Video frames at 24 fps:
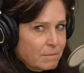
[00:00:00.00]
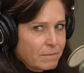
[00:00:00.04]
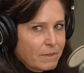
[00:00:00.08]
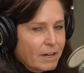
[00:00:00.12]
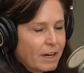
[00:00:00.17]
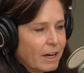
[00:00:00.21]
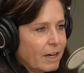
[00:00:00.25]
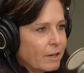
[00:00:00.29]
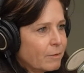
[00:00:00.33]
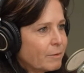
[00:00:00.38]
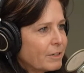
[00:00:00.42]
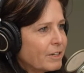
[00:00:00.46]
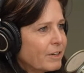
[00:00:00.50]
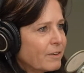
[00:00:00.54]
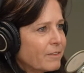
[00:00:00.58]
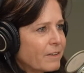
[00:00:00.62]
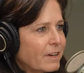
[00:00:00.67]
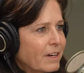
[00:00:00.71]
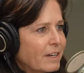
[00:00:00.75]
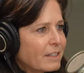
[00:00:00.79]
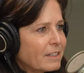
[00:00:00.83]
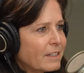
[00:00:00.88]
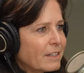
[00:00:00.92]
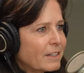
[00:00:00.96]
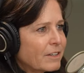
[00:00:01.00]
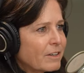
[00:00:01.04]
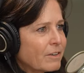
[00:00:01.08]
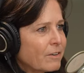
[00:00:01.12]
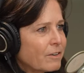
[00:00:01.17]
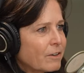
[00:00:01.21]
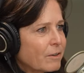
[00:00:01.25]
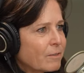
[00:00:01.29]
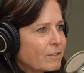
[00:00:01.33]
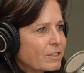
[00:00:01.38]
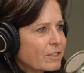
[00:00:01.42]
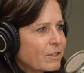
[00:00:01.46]
Well, how do we know that? Like you
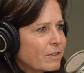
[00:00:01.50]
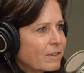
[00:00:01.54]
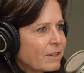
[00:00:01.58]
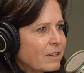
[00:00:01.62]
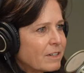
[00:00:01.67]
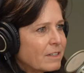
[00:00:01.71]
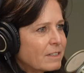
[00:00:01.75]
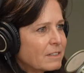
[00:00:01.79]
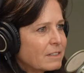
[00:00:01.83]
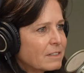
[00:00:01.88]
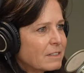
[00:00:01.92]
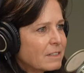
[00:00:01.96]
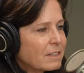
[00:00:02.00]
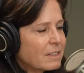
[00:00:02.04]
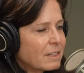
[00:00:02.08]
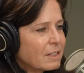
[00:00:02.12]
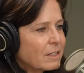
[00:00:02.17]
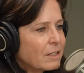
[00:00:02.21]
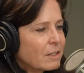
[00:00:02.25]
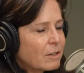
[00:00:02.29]
don't know what's going on. Right.